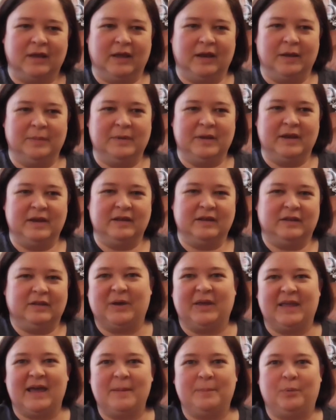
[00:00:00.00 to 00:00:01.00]
And I mean,
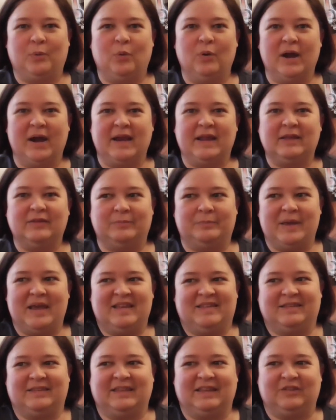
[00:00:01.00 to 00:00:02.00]
by that point, he's
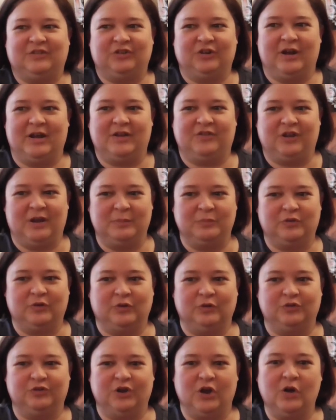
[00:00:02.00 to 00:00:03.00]
basically James
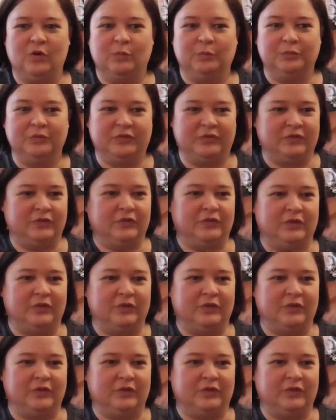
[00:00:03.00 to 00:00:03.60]
Earl Jones.